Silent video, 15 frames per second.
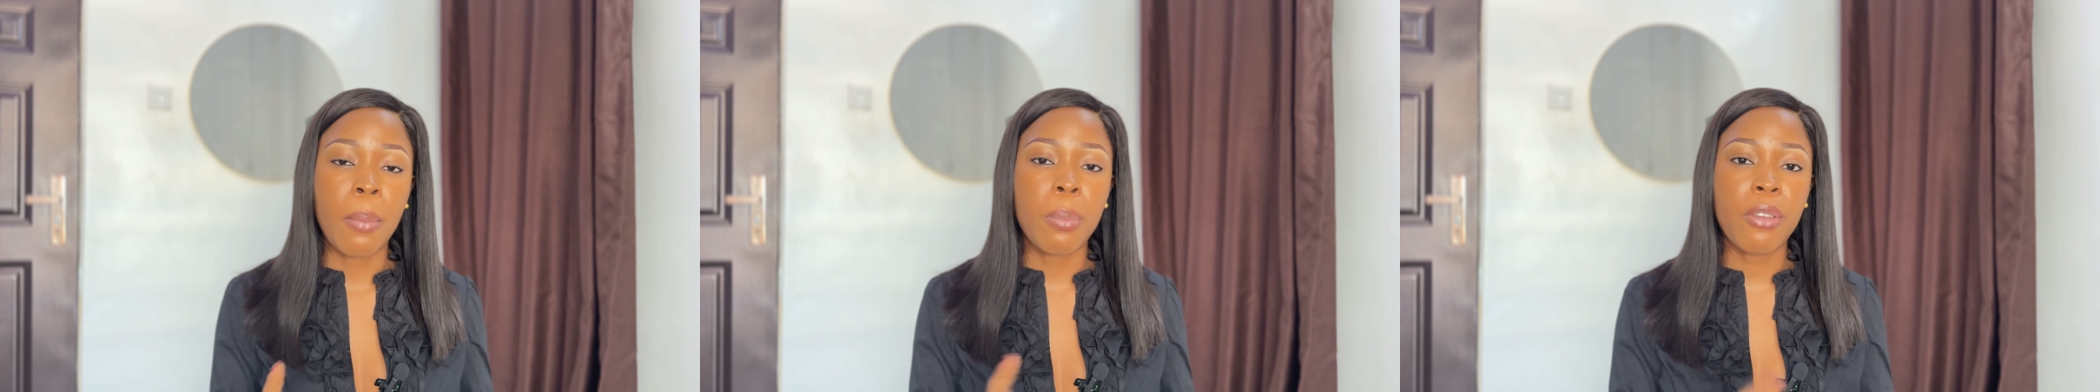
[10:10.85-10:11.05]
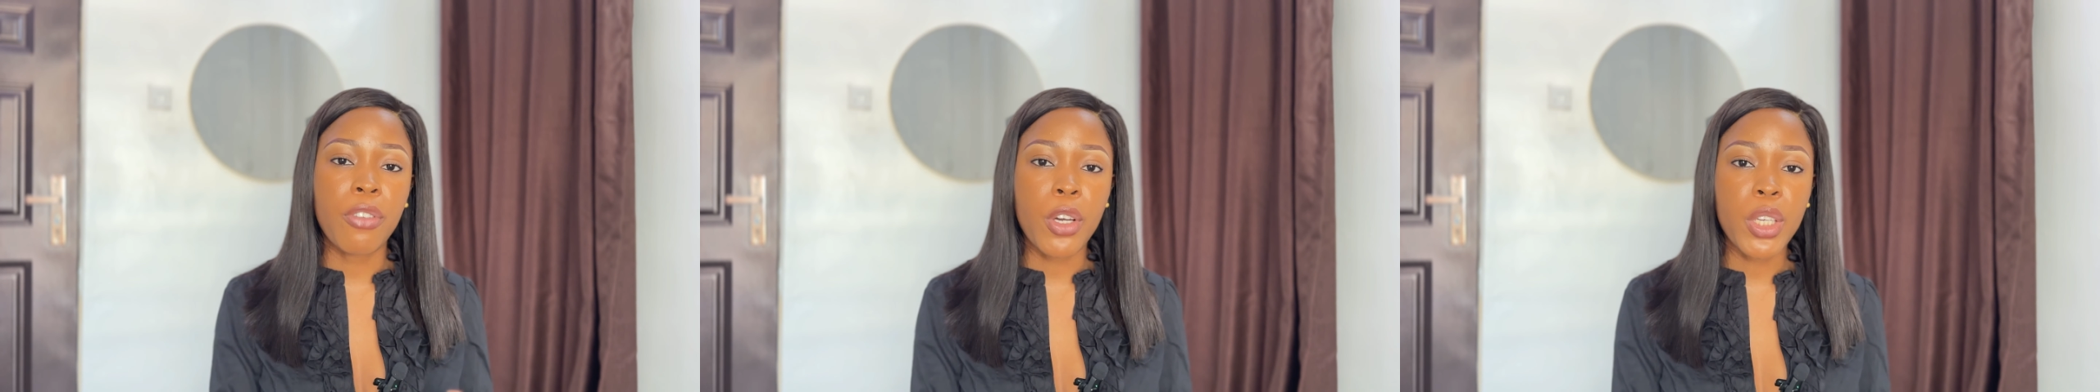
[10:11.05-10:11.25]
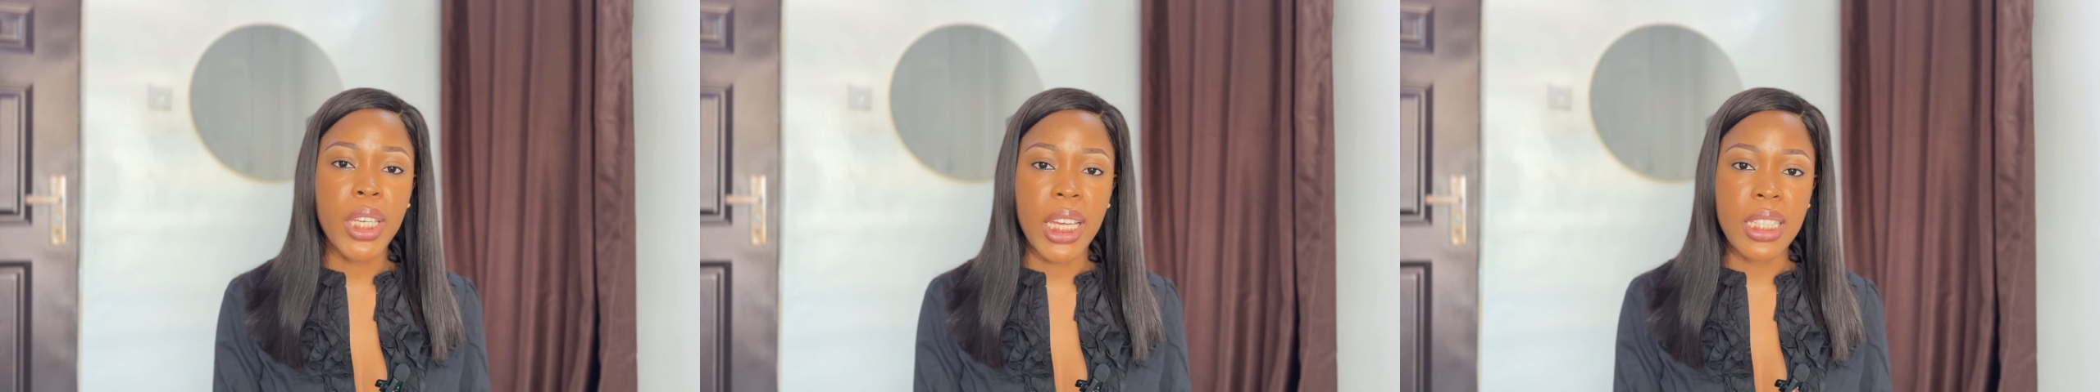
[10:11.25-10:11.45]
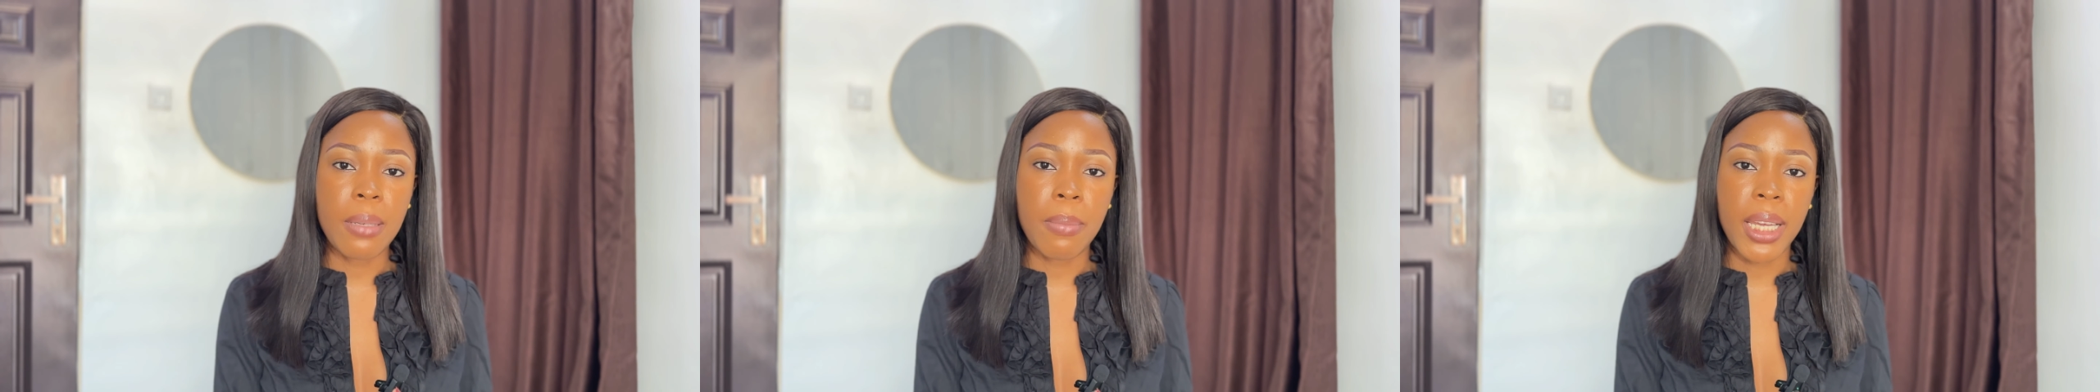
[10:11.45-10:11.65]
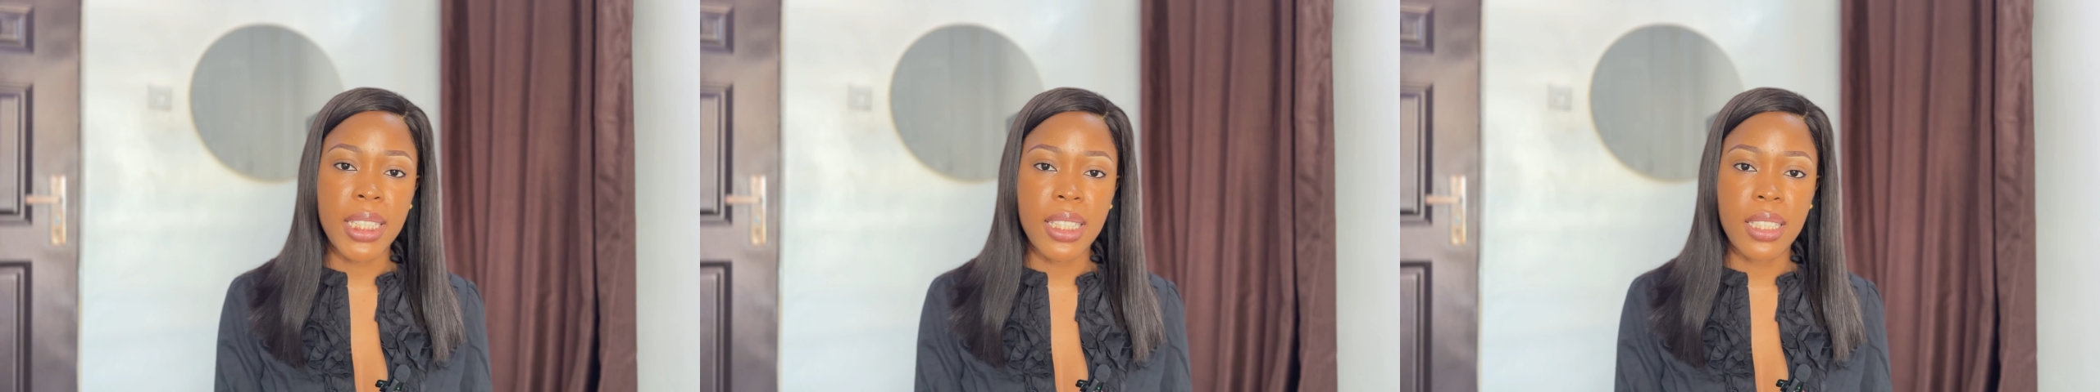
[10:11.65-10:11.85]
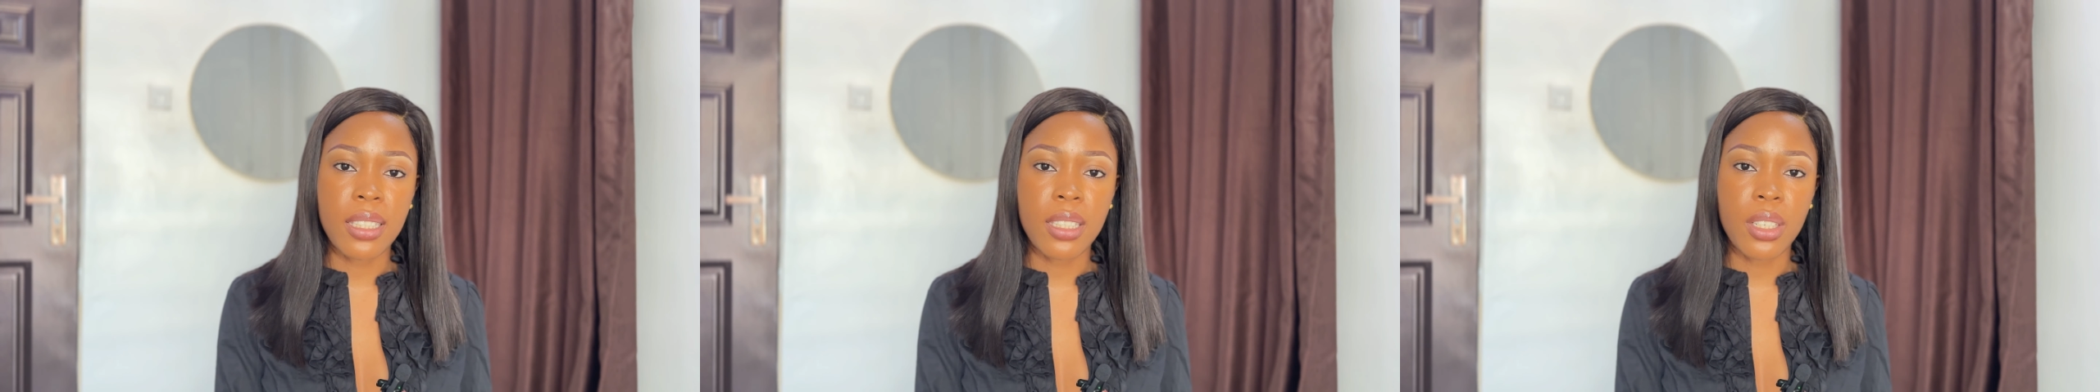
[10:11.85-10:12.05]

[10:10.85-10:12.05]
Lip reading: before you get a master's